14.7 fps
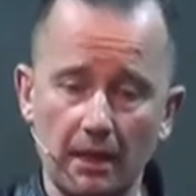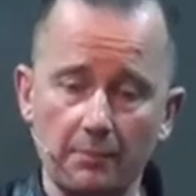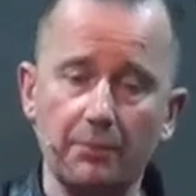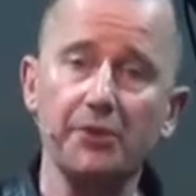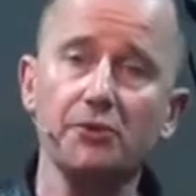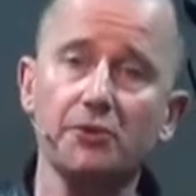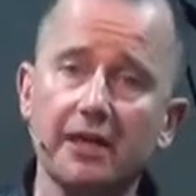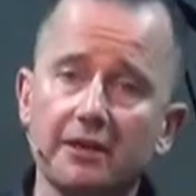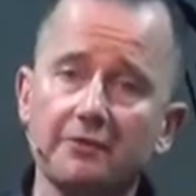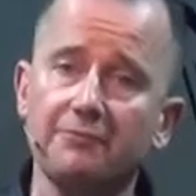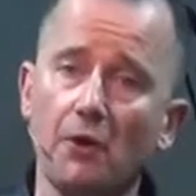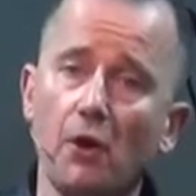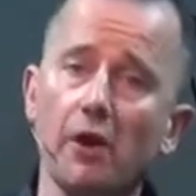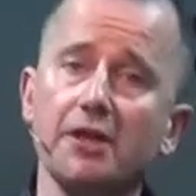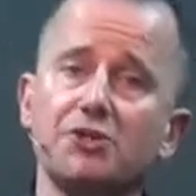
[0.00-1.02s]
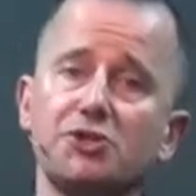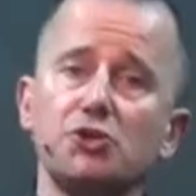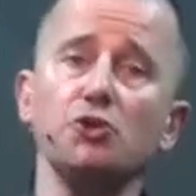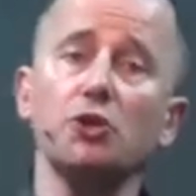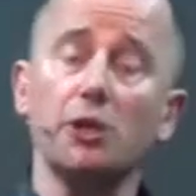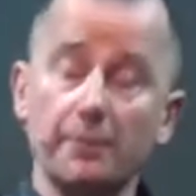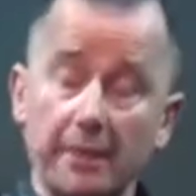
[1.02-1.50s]
but you can avoid
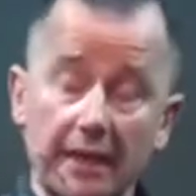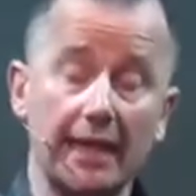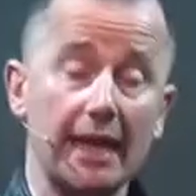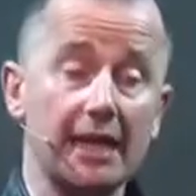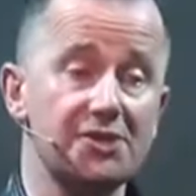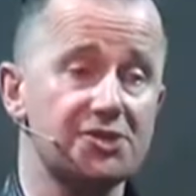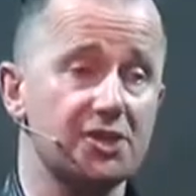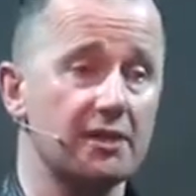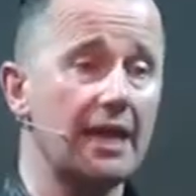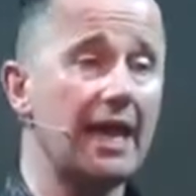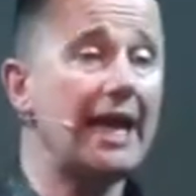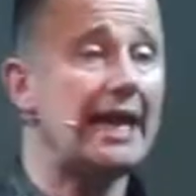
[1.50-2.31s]
true communication,